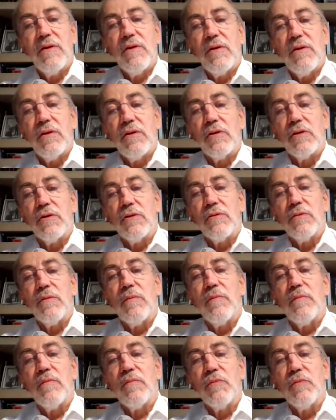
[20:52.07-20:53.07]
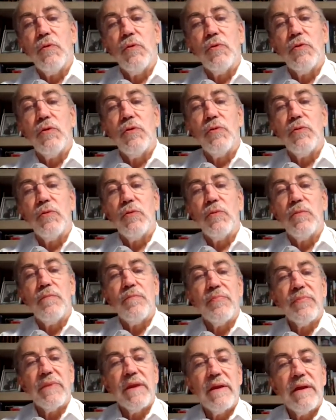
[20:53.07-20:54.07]
Or do you
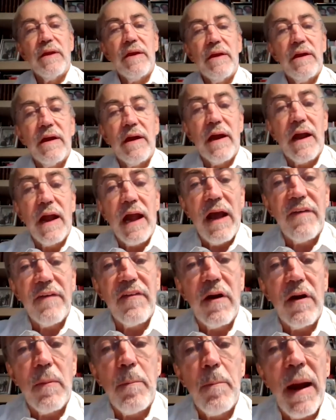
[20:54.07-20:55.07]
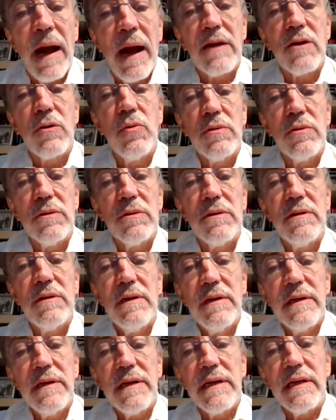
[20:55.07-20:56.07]
have a vacuum
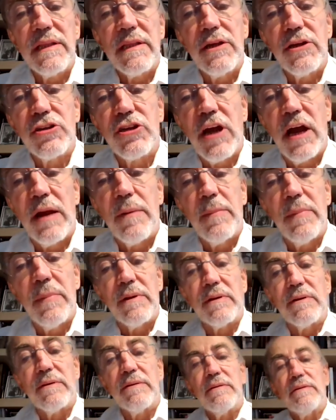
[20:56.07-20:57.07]
in the chamber?